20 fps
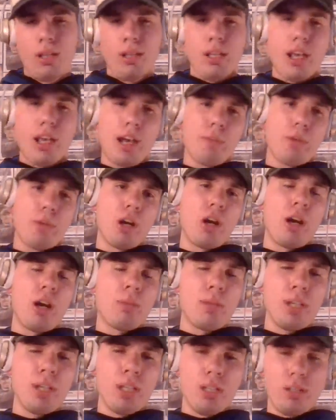Yeah, bro. I
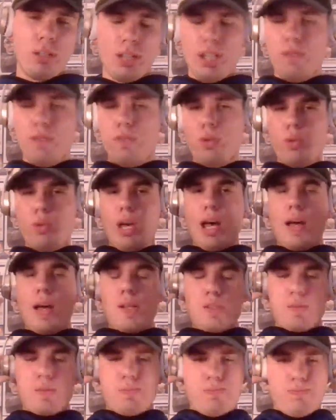mean, if you
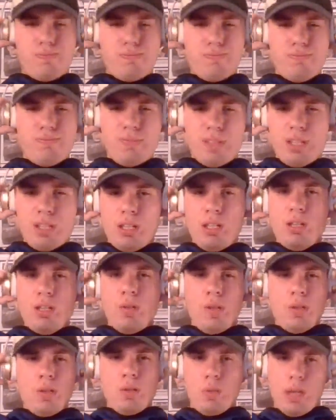guys,
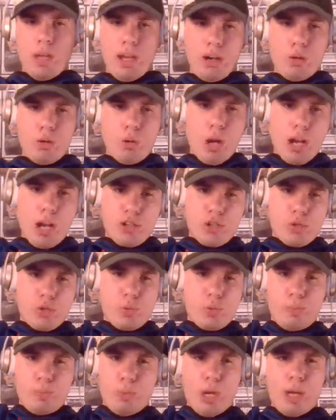Aaron Rodgers
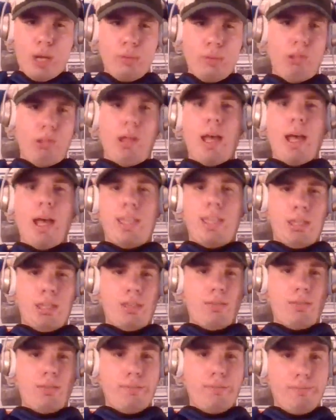would probably like it
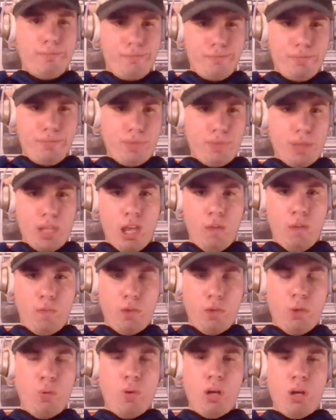
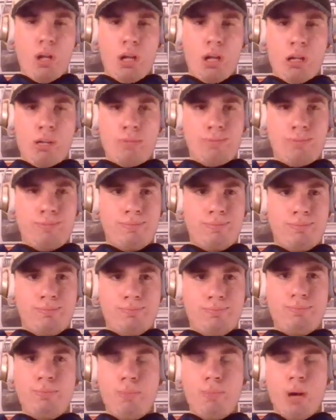if you
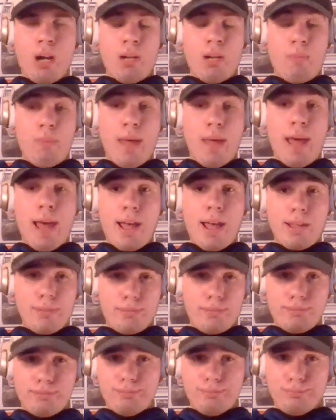brought him back
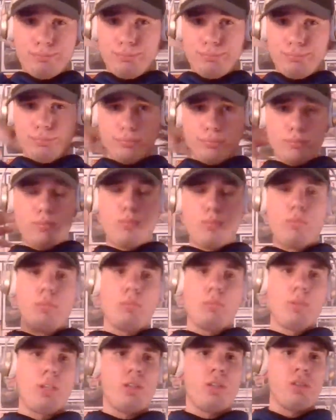
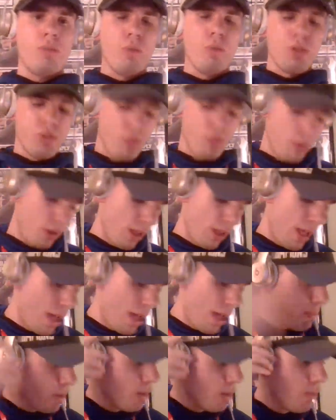because he wasn't really
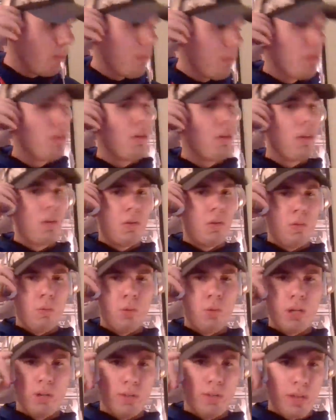happy
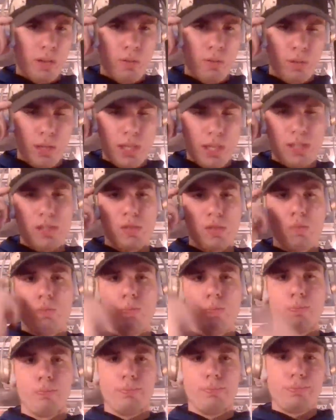whenever they released him.